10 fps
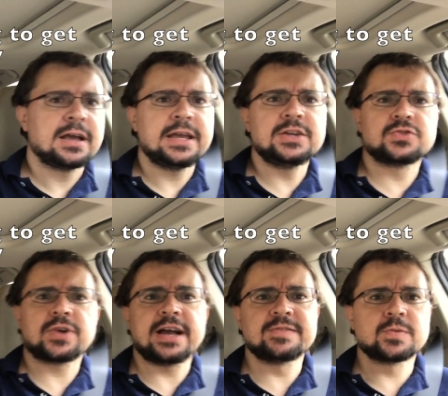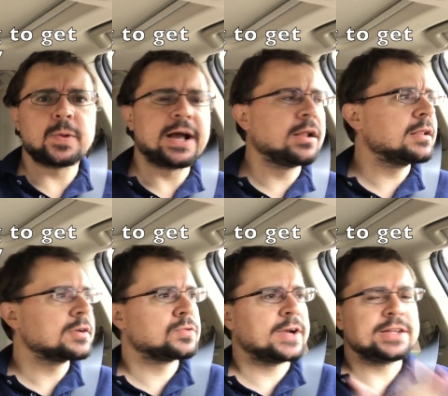It drives well,
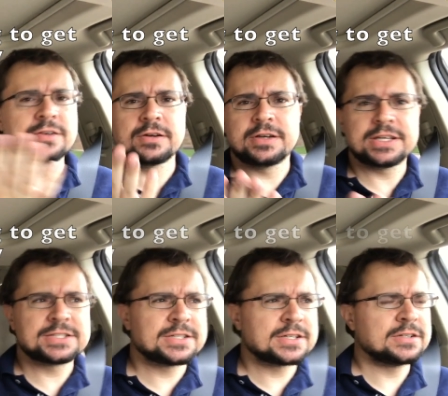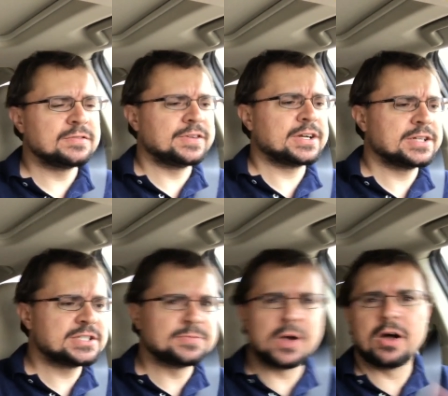great turning circle, very
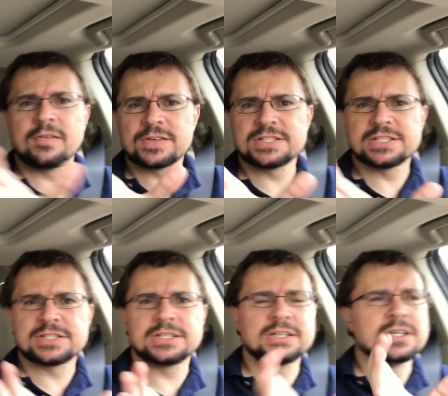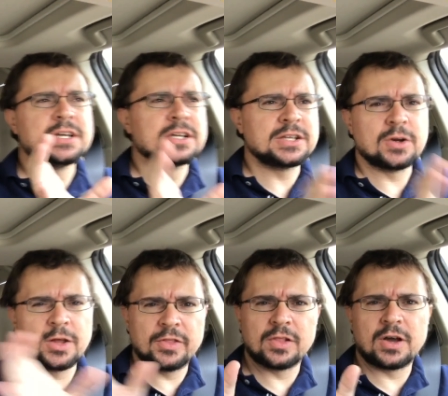small for such a,
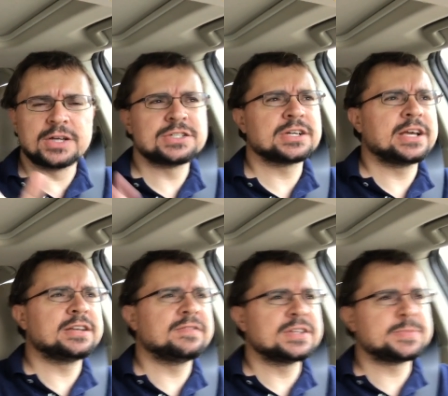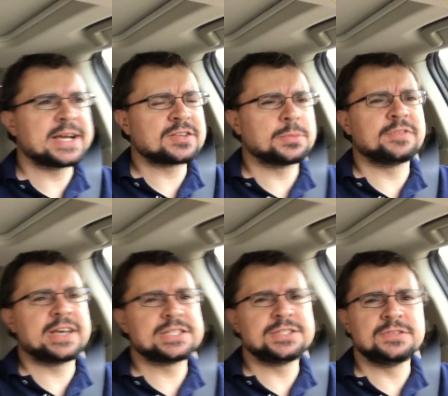on the larger end of the spectrum of
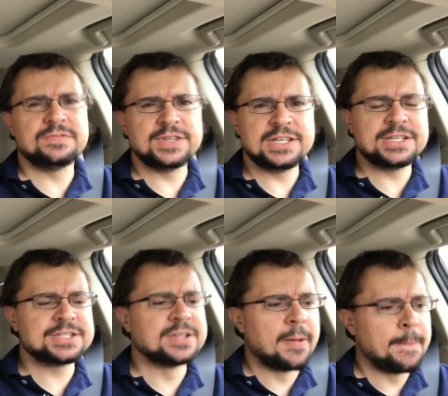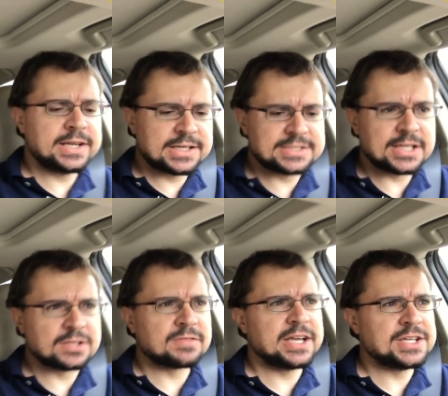SUVs. Great
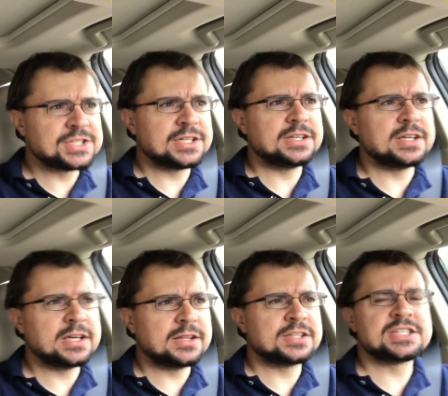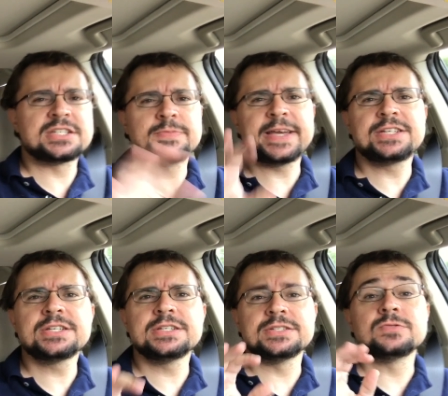acceleration. The
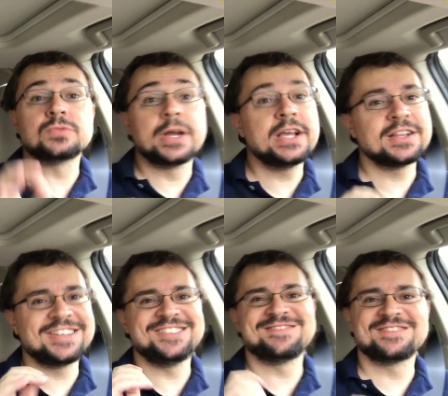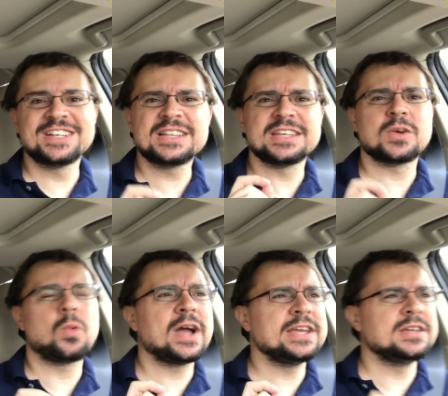suspension is really, really
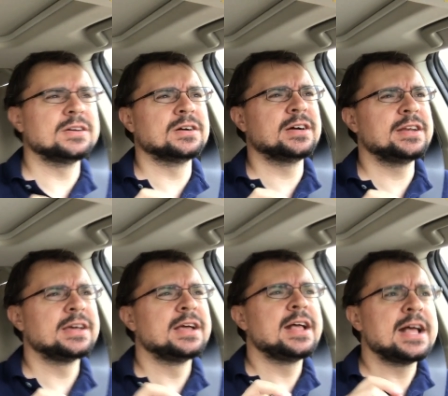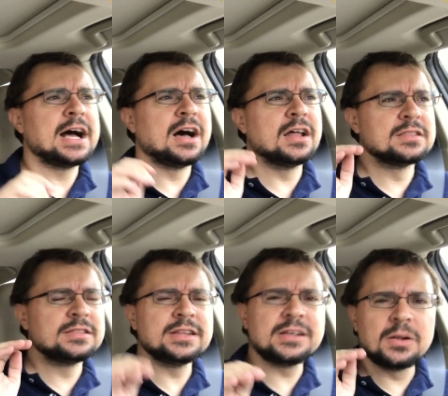quite good. A
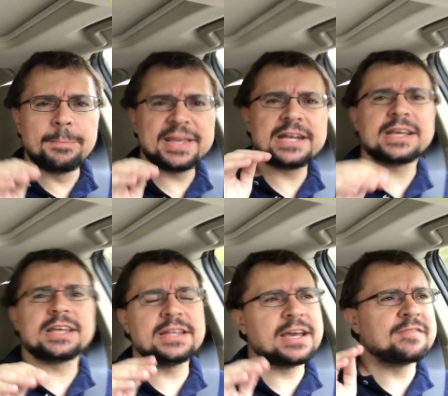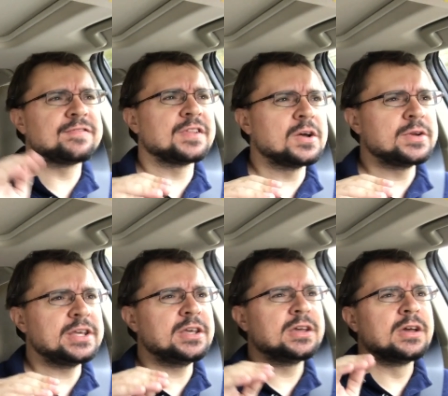little bit it can get
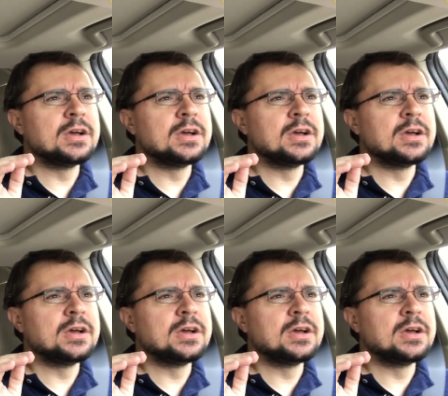floaty